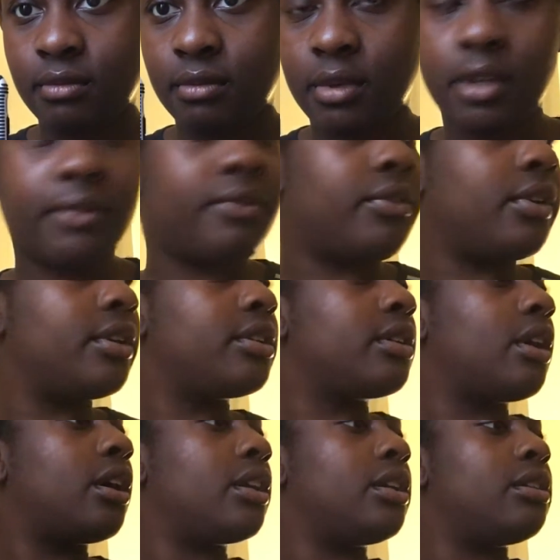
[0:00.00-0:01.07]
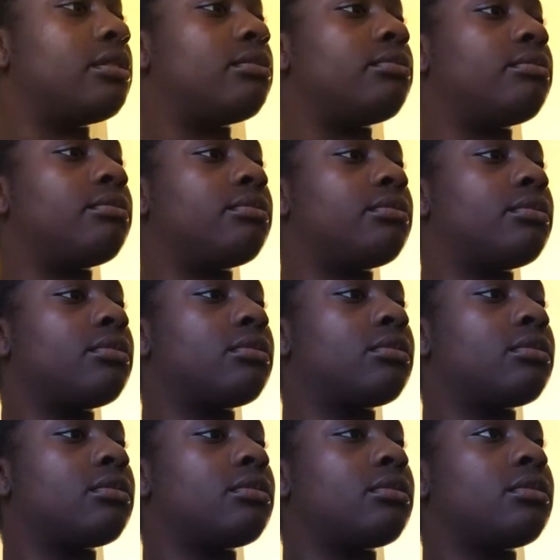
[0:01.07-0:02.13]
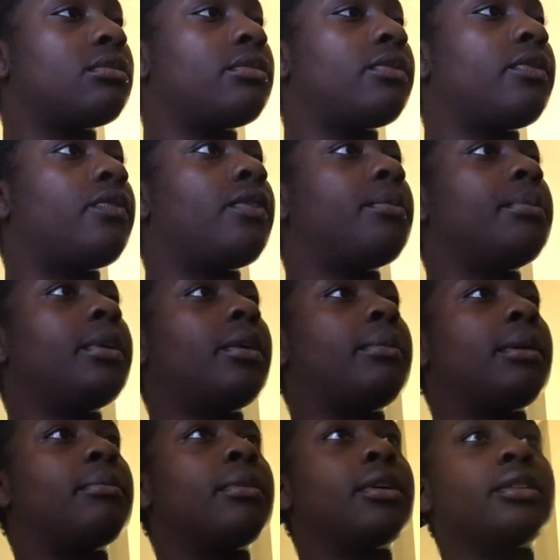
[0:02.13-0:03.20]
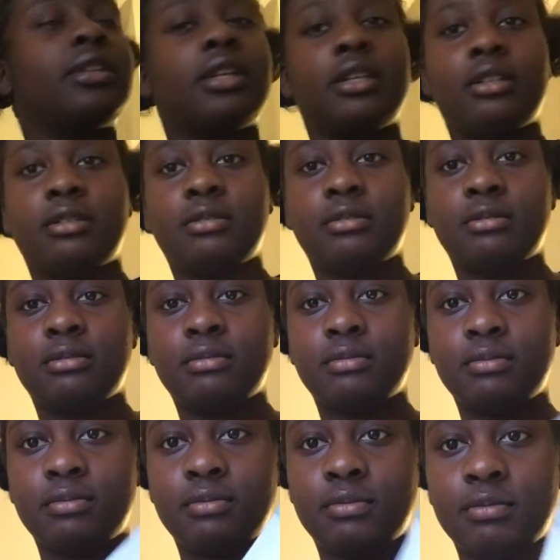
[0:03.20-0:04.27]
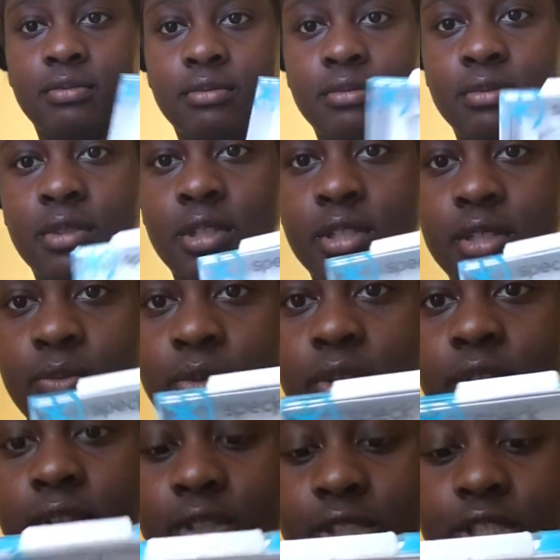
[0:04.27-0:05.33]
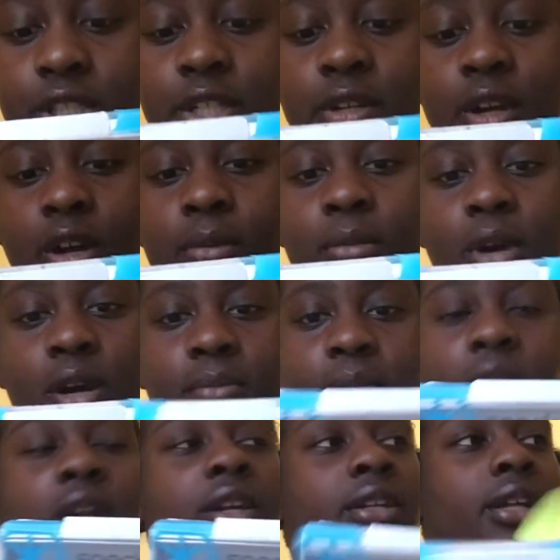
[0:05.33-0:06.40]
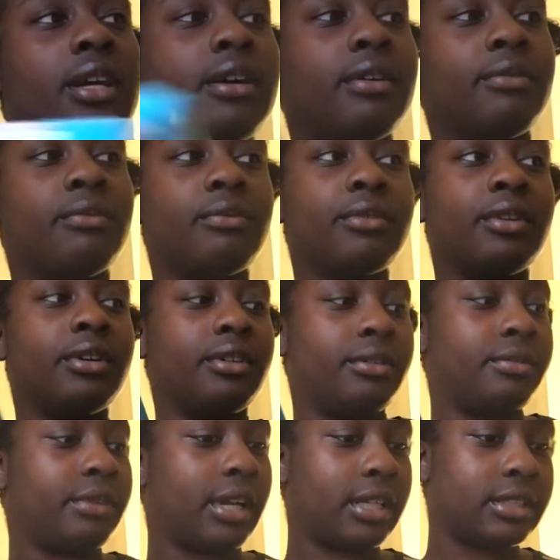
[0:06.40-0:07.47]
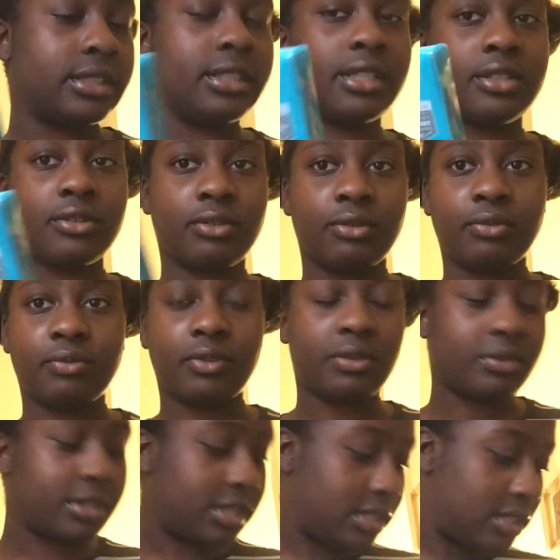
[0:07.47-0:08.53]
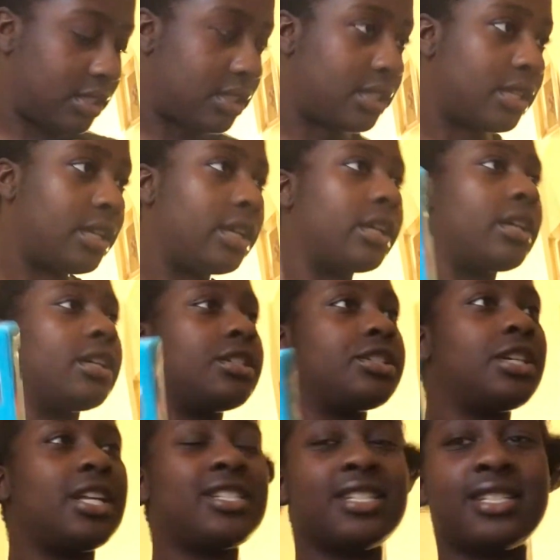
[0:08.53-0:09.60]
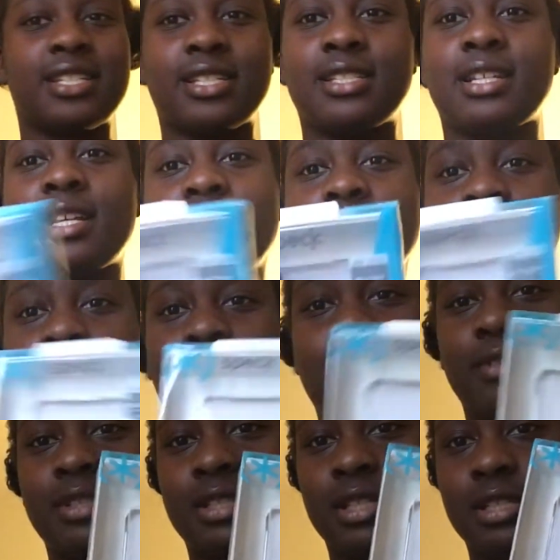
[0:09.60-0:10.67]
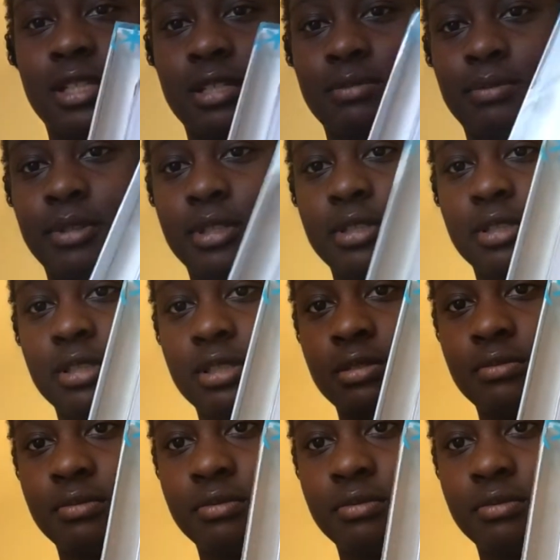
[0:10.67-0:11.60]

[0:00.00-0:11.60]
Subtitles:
My friend got it for me on my birthday. Well, her mom bought her the accidental phone case because she has a 6S, but I have the 6S Plus.